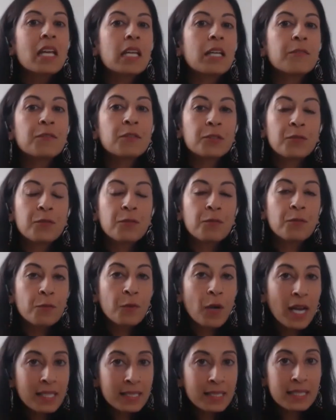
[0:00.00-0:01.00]
If your
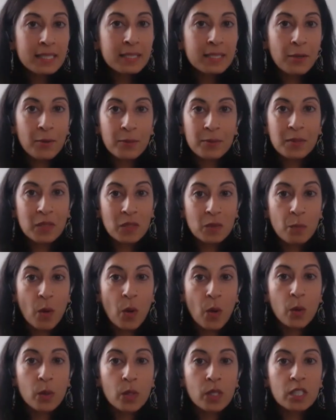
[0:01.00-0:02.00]
friends don't
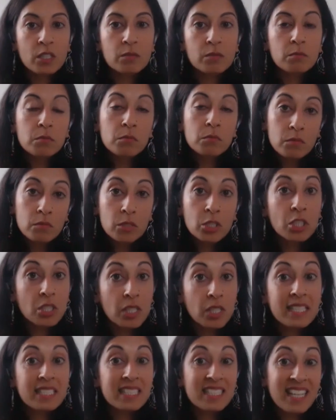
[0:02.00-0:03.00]
smoke, you're
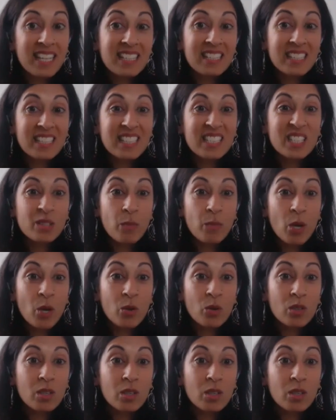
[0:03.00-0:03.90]
less likely to smoke.